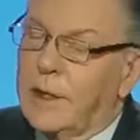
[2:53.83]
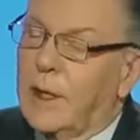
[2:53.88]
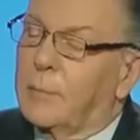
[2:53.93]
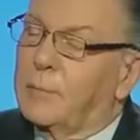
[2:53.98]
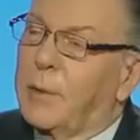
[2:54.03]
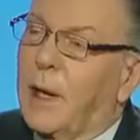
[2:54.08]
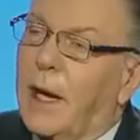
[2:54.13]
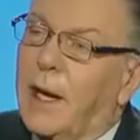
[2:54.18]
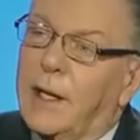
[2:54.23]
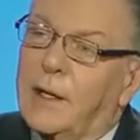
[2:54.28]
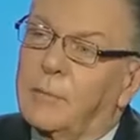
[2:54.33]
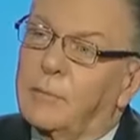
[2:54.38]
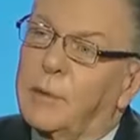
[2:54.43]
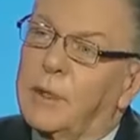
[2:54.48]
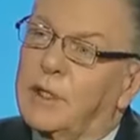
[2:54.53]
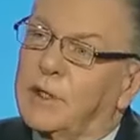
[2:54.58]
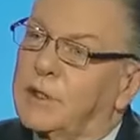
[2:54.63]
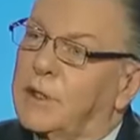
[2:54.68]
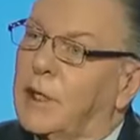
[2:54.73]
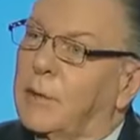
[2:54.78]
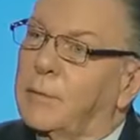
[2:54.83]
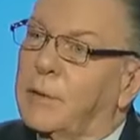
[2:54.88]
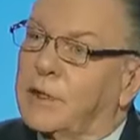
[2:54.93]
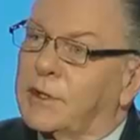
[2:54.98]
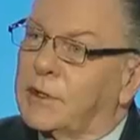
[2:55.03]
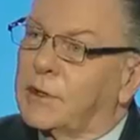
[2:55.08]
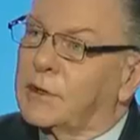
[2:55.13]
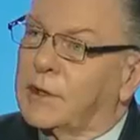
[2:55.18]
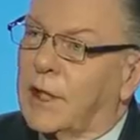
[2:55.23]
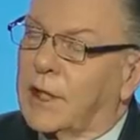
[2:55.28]
they're buying ballistic
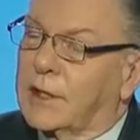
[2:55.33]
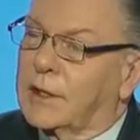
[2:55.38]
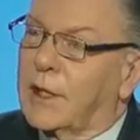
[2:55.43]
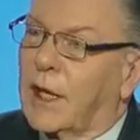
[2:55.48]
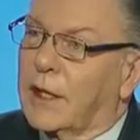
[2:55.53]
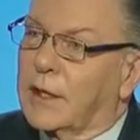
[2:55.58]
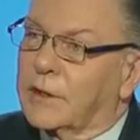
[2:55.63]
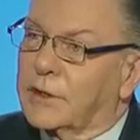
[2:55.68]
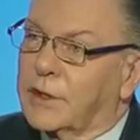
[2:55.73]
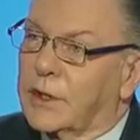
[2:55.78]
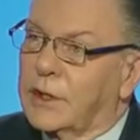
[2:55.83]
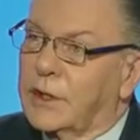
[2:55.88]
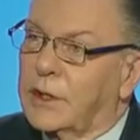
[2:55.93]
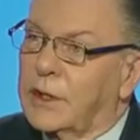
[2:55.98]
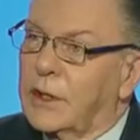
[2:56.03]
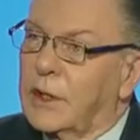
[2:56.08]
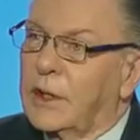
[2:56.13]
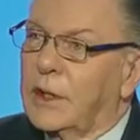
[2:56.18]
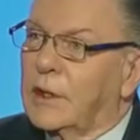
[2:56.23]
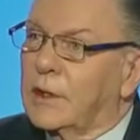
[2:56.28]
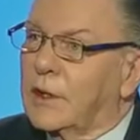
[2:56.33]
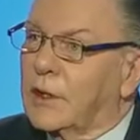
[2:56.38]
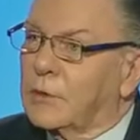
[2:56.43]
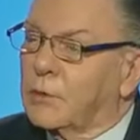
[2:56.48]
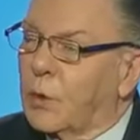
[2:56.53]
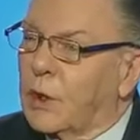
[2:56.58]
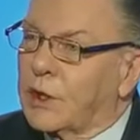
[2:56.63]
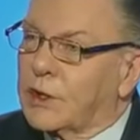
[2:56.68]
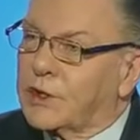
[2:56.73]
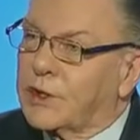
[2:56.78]
missile technology
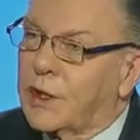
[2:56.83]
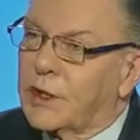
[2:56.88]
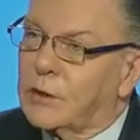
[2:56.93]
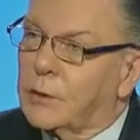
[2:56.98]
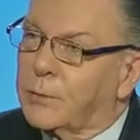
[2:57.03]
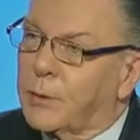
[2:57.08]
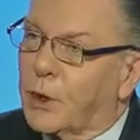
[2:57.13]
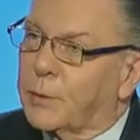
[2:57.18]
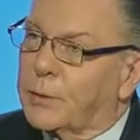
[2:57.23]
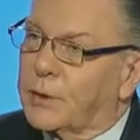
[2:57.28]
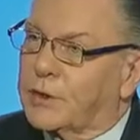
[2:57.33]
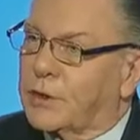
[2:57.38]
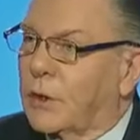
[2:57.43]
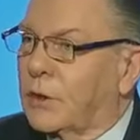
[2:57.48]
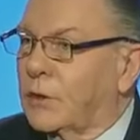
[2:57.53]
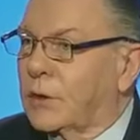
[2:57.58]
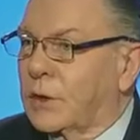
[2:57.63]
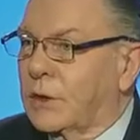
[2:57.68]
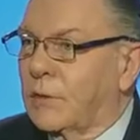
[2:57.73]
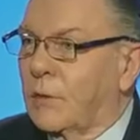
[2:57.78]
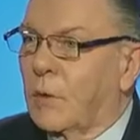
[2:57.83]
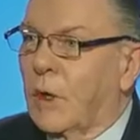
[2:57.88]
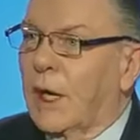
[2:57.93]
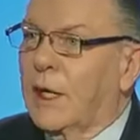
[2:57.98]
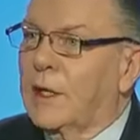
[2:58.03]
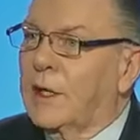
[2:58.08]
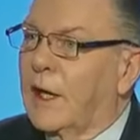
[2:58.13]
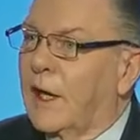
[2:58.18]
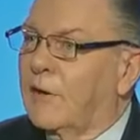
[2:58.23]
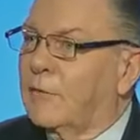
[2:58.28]
with a single purpose only.
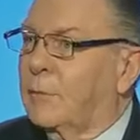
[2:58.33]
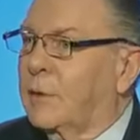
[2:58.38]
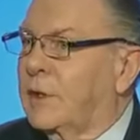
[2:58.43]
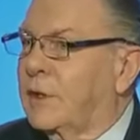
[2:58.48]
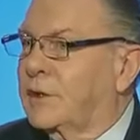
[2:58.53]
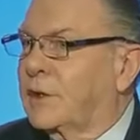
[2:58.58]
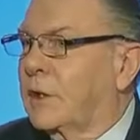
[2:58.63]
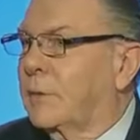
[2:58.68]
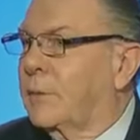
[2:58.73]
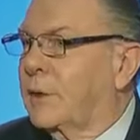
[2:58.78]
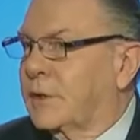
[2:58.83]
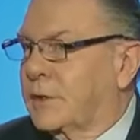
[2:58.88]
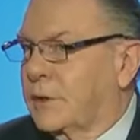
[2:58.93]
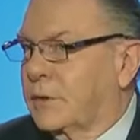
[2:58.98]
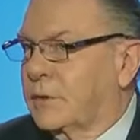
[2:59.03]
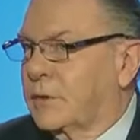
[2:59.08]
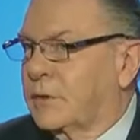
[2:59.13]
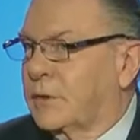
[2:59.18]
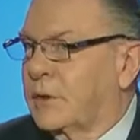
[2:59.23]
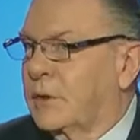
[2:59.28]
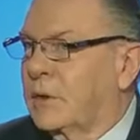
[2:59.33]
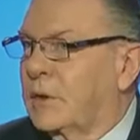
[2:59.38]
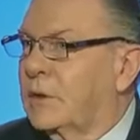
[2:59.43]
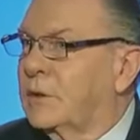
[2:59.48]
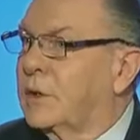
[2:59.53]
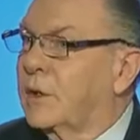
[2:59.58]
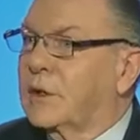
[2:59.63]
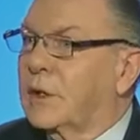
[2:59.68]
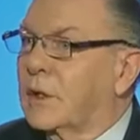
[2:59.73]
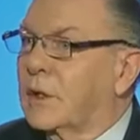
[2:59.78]
Why do you have ballistic missiles? to